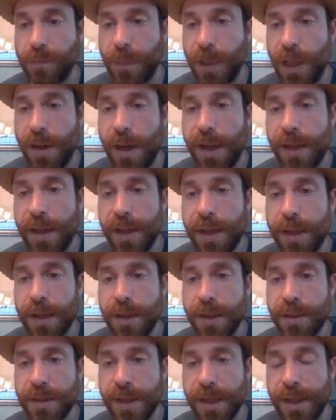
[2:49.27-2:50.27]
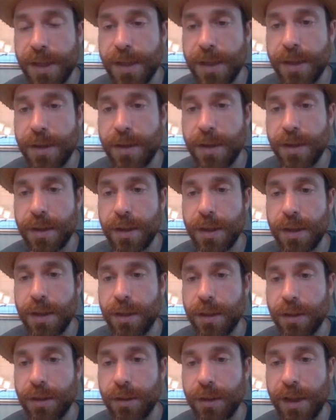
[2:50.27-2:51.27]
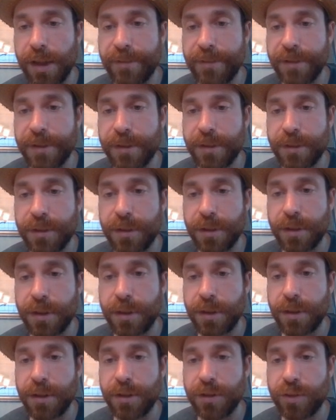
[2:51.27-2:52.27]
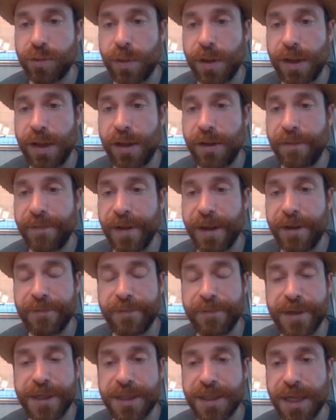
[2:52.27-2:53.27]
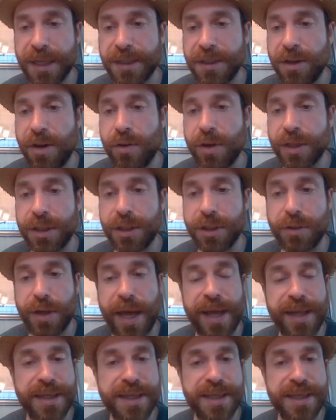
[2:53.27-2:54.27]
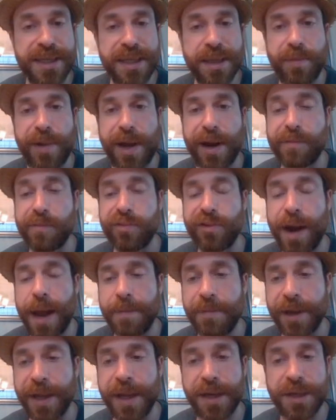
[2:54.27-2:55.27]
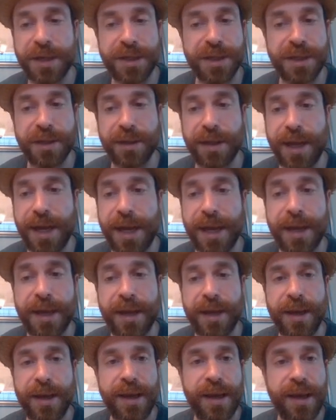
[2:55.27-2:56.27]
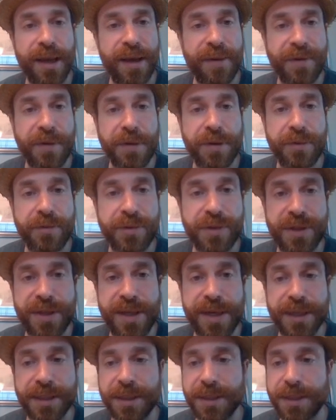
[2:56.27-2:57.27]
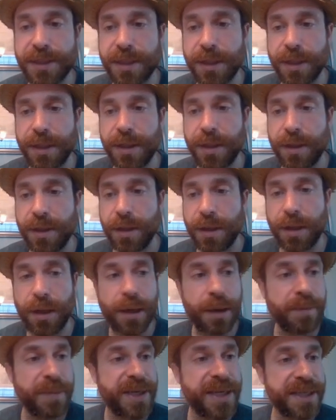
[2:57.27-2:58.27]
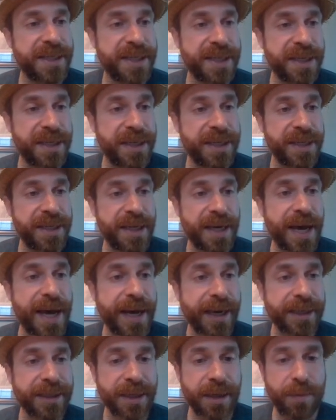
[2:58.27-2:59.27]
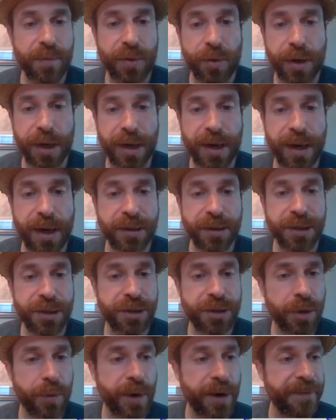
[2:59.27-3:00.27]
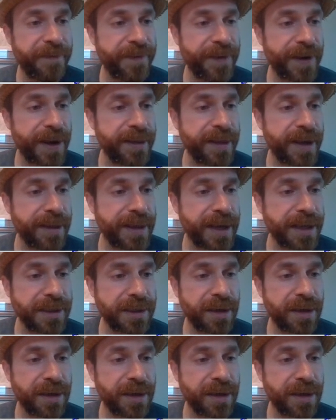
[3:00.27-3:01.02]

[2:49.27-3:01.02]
9, 10, 11, 12, and resets. Notice you can see the propagation delay if you use this DCD hex component. And I'll just show you where to find that. That's